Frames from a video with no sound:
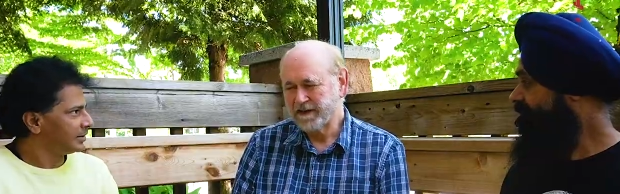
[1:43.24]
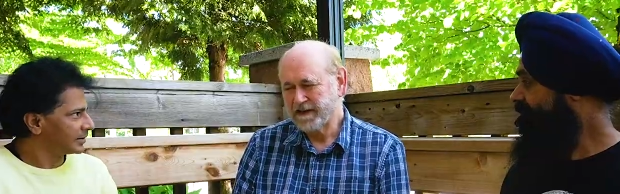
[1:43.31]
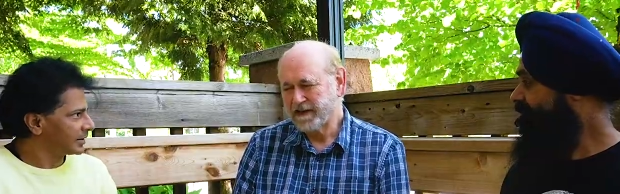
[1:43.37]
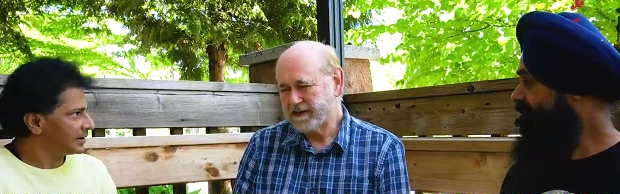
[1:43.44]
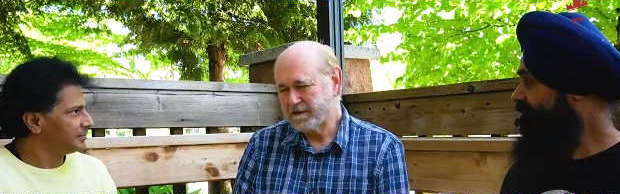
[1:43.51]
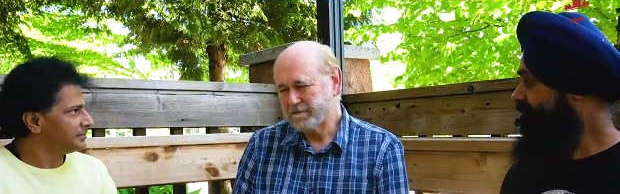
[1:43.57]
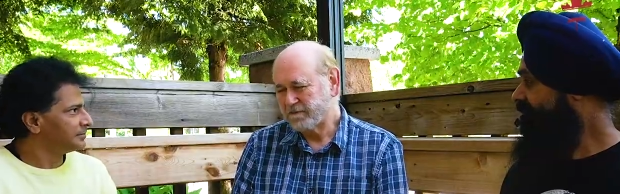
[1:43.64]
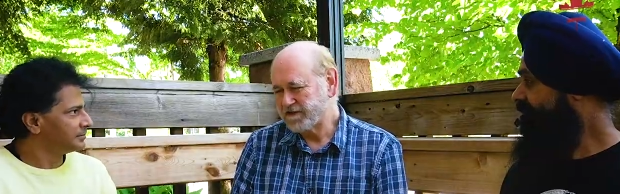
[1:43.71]

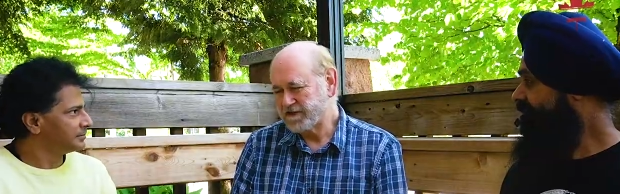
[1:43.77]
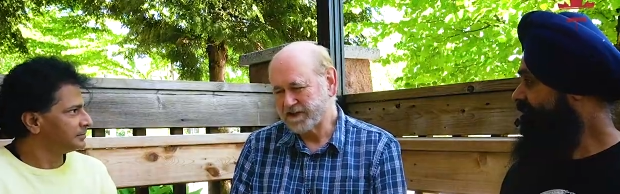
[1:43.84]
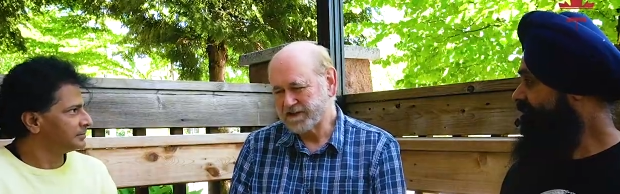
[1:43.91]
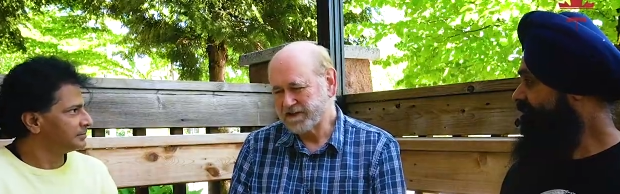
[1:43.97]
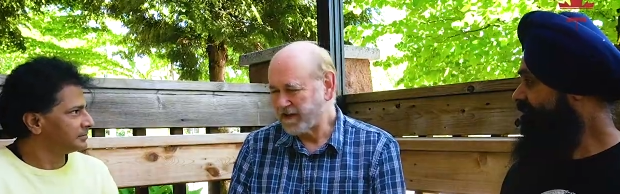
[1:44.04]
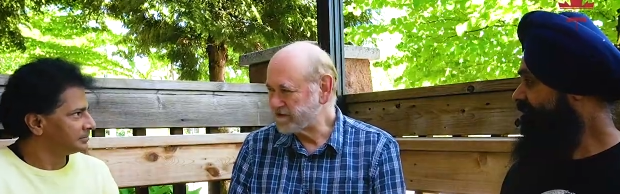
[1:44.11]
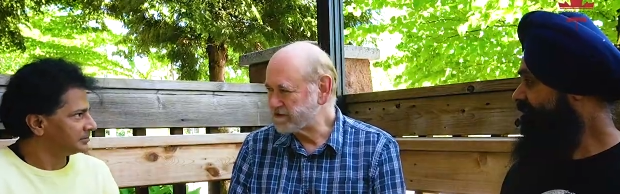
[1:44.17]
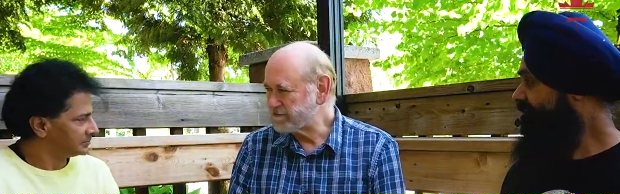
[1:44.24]
Speaker 1: Okay.
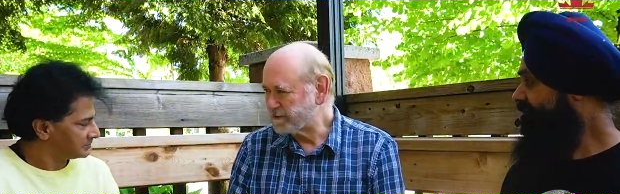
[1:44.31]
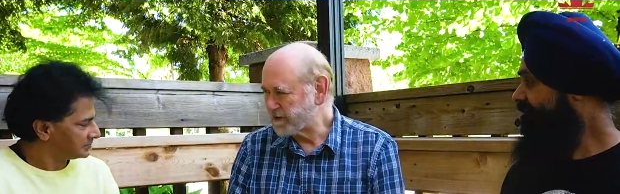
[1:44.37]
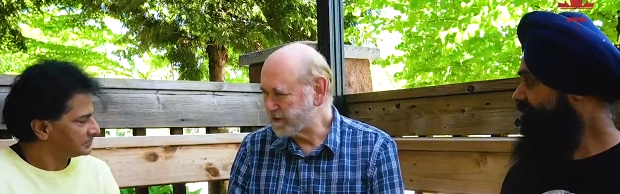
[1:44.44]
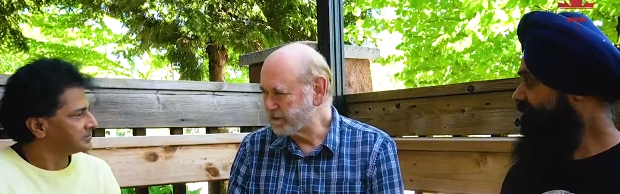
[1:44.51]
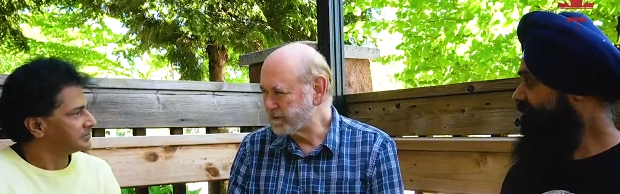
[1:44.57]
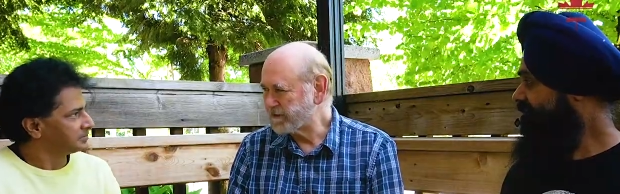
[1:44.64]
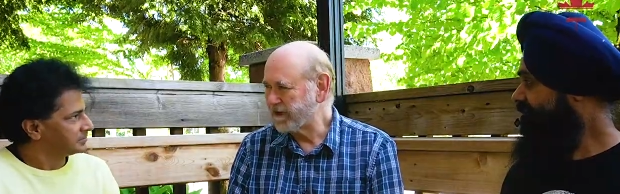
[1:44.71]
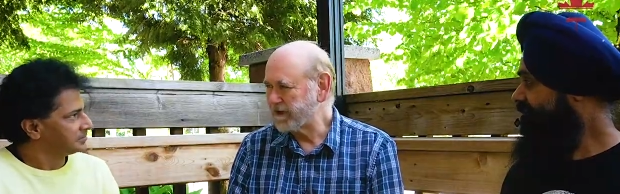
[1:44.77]
6,000
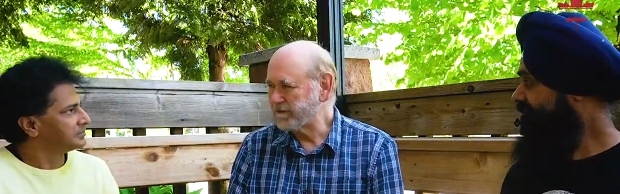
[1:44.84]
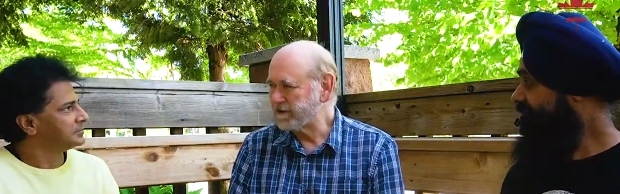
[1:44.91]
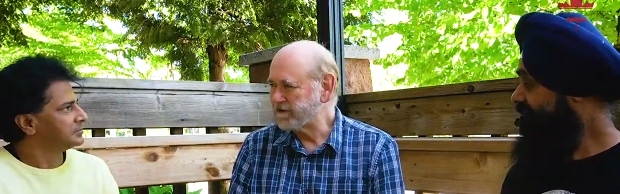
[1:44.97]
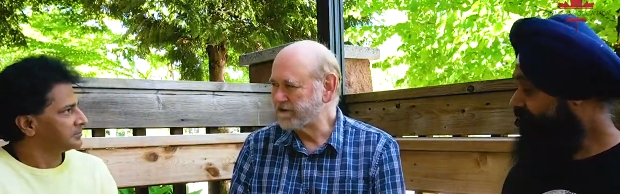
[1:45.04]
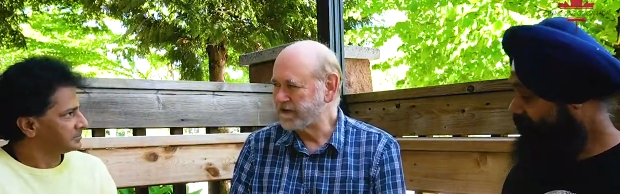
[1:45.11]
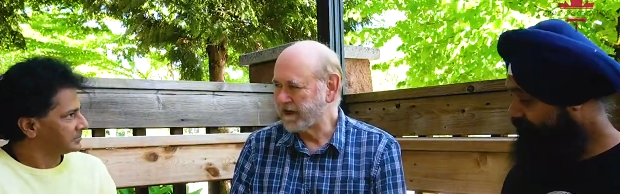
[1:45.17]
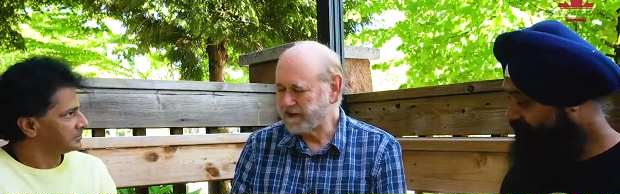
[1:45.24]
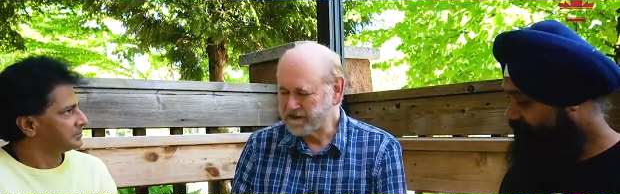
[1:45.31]
people. I
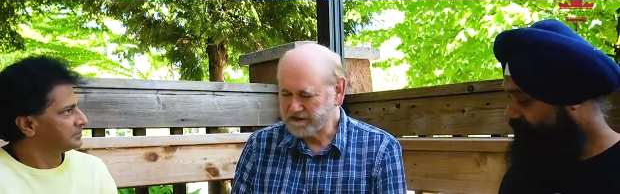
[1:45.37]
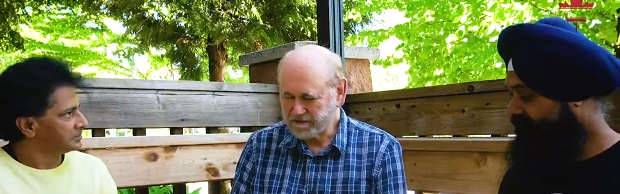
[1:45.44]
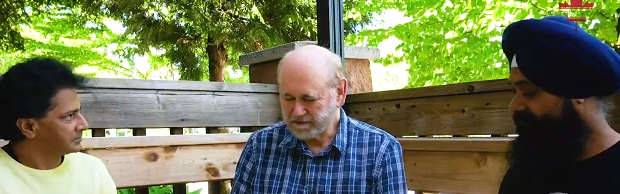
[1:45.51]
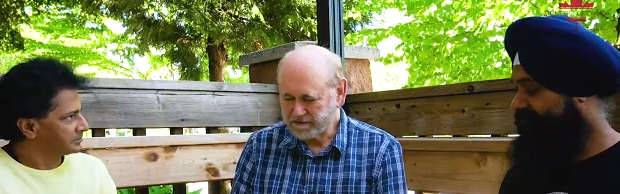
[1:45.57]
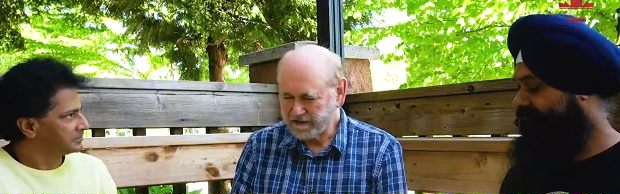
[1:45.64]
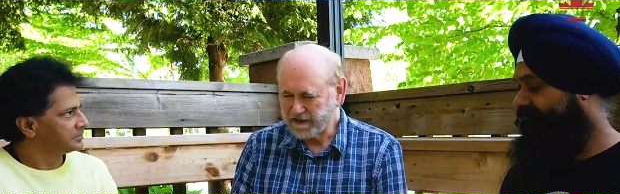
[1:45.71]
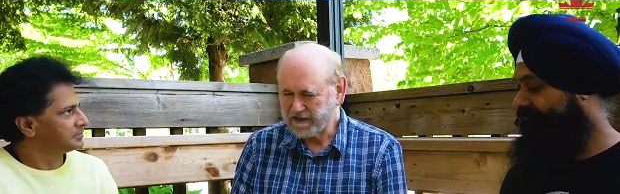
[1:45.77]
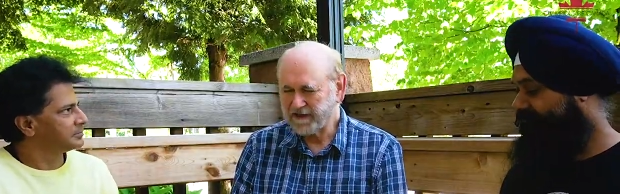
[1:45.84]
went to high
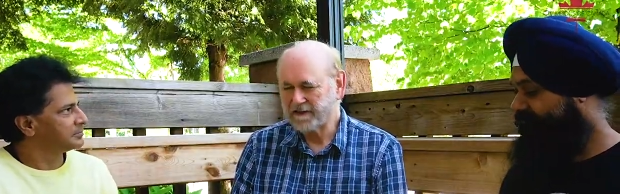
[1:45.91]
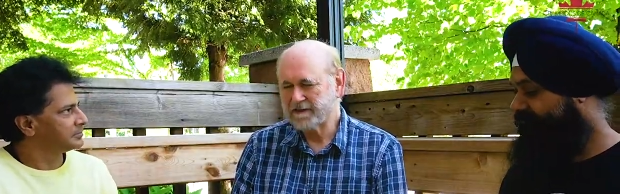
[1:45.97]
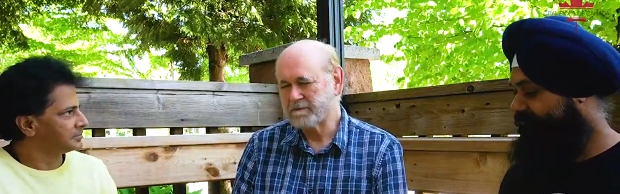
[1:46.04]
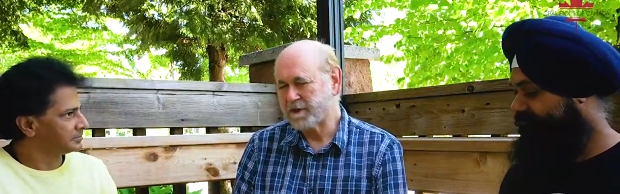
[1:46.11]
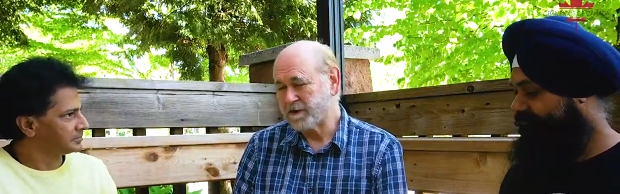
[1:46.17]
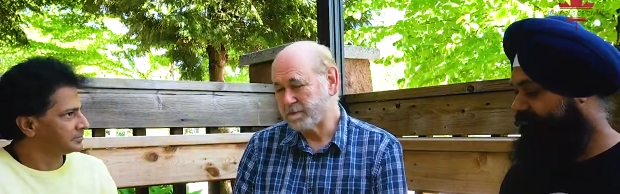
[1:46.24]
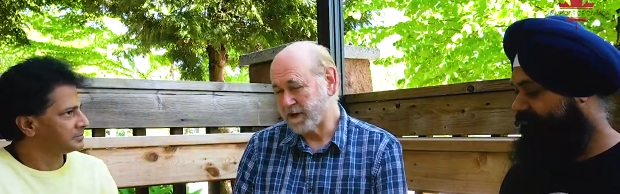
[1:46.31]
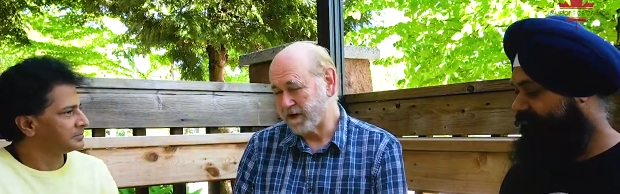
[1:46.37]
school there,
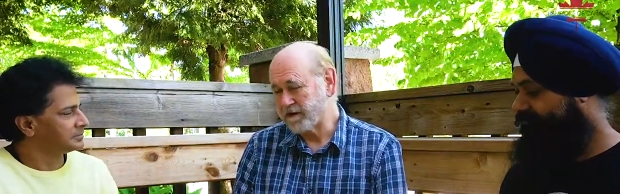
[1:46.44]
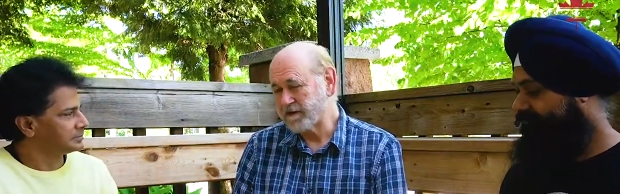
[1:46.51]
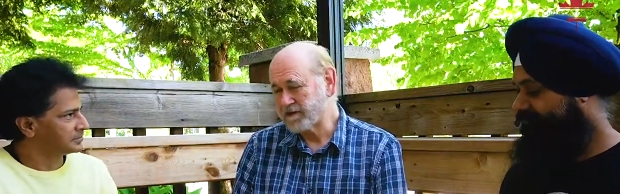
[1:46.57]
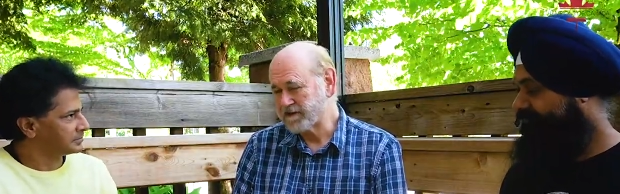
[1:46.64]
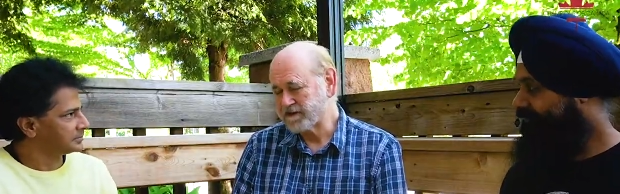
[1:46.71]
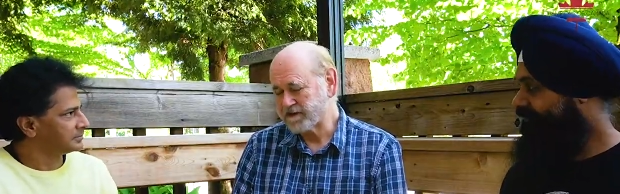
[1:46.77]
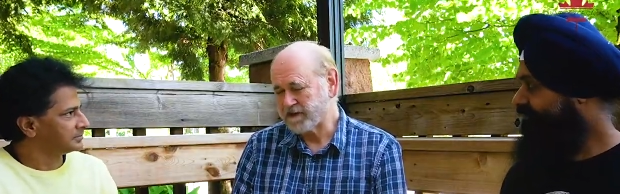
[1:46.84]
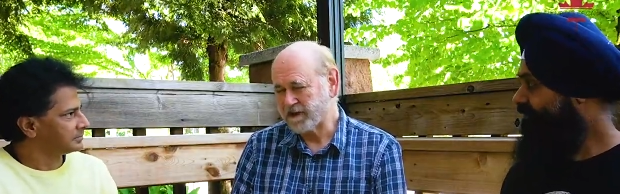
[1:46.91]
my parents,